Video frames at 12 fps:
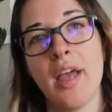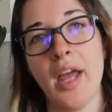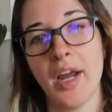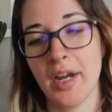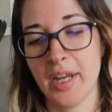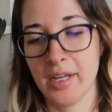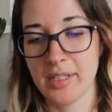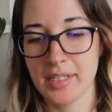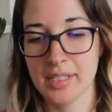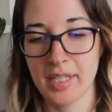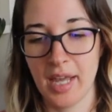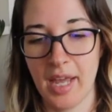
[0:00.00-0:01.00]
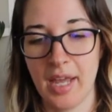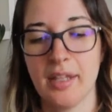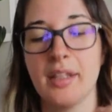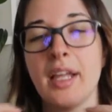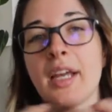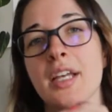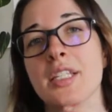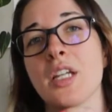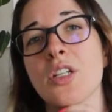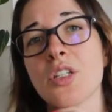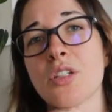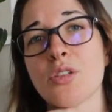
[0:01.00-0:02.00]
areas, and like I said,
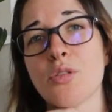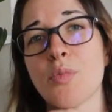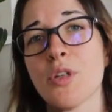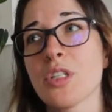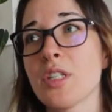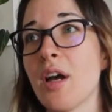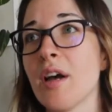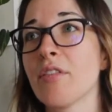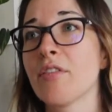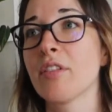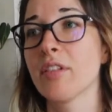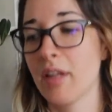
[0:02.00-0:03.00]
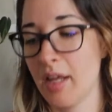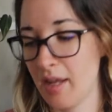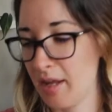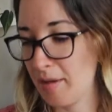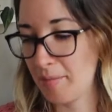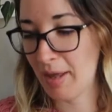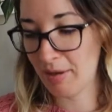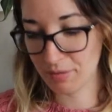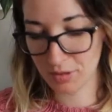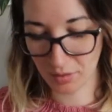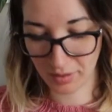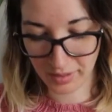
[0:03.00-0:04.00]
it's just super soft. I would
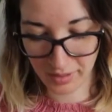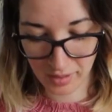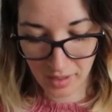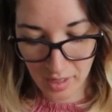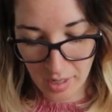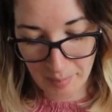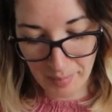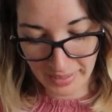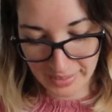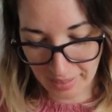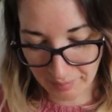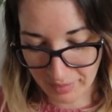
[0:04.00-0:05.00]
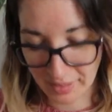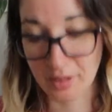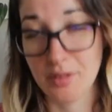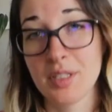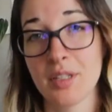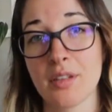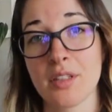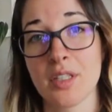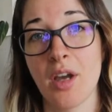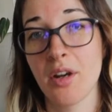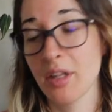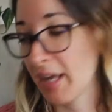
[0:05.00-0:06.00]
totally make something using this
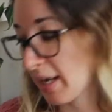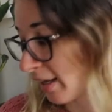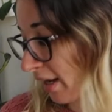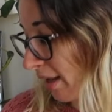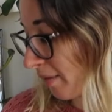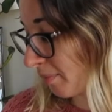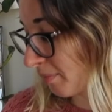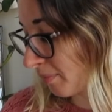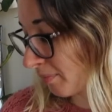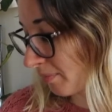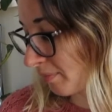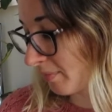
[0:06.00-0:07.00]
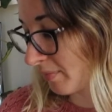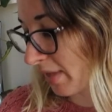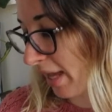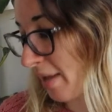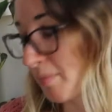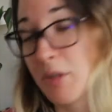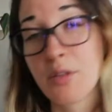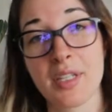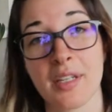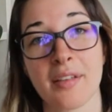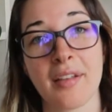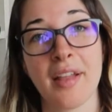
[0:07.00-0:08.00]
yarn again, and I'm
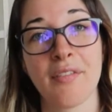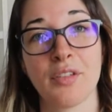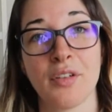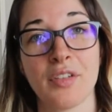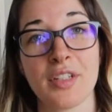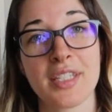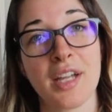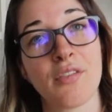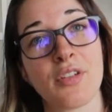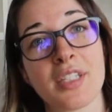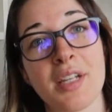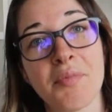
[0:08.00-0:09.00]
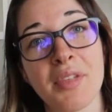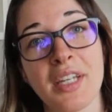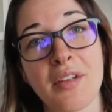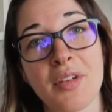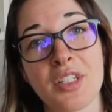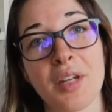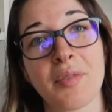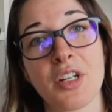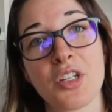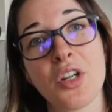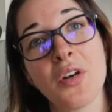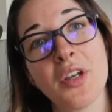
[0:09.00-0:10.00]
using the leftovers now for something, which I'm going
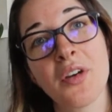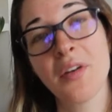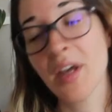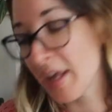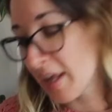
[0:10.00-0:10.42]
to show you,